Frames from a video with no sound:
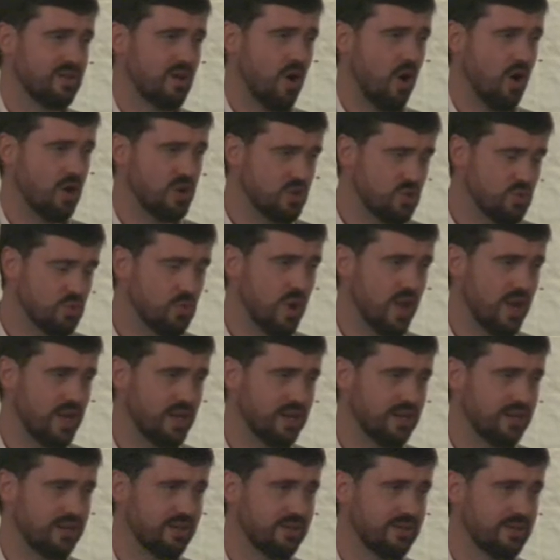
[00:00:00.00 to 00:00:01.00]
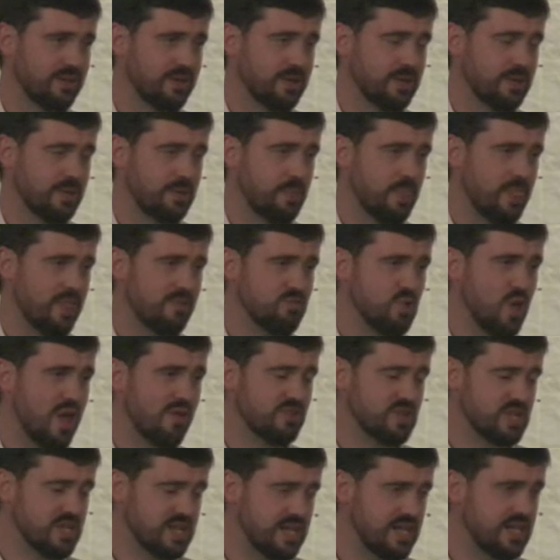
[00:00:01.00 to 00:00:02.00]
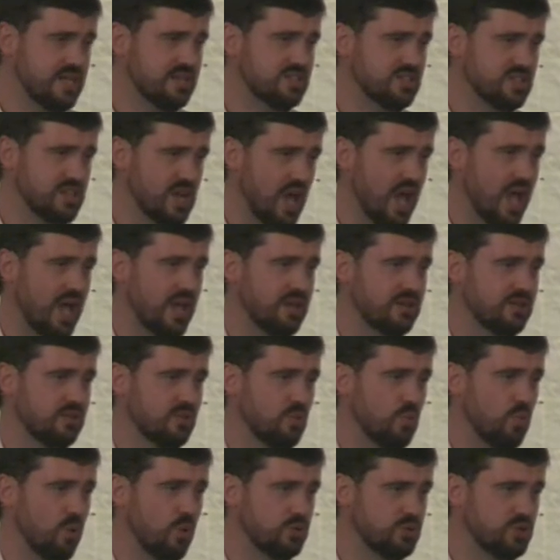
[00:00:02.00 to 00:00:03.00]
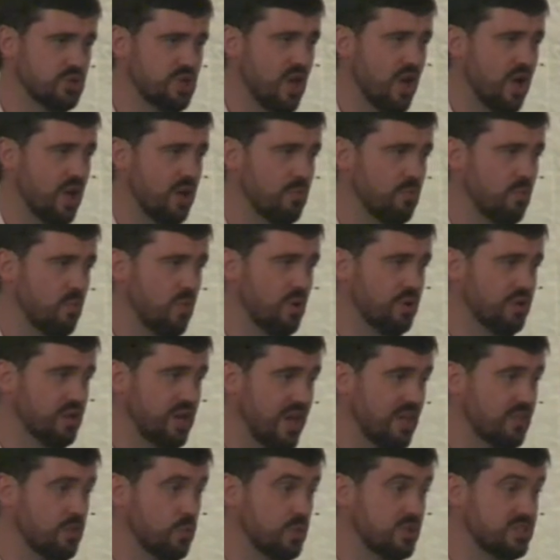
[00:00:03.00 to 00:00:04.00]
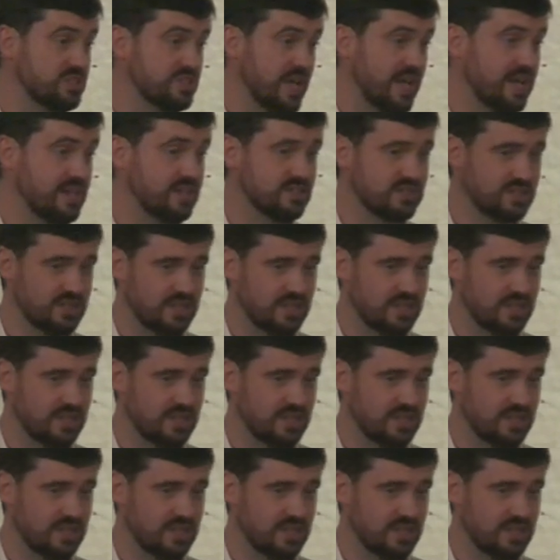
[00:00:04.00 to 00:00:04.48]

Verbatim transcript: Are you ready? If you have a need tonight, won't you come? While together we stand and